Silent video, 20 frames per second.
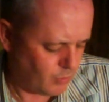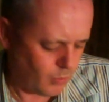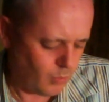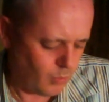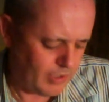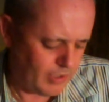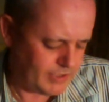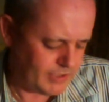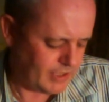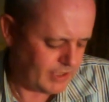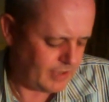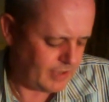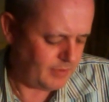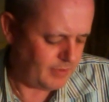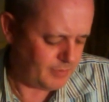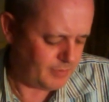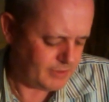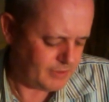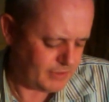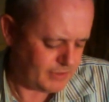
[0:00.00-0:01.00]
wheater,
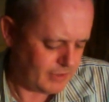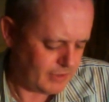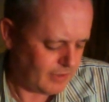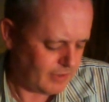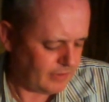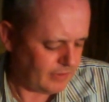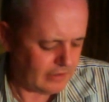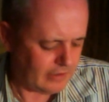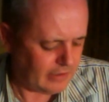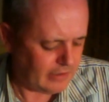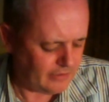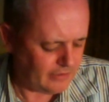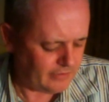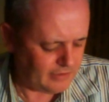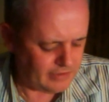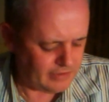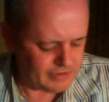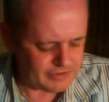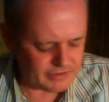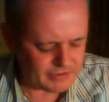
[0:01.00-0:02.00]
beside the
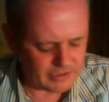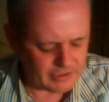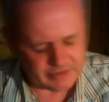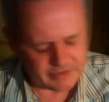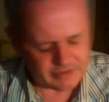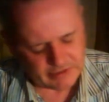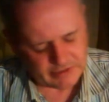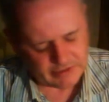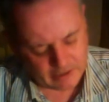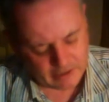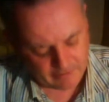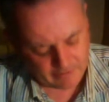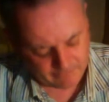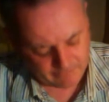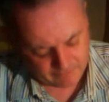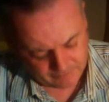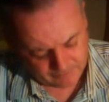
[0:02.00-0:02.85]
lithies that in heaven.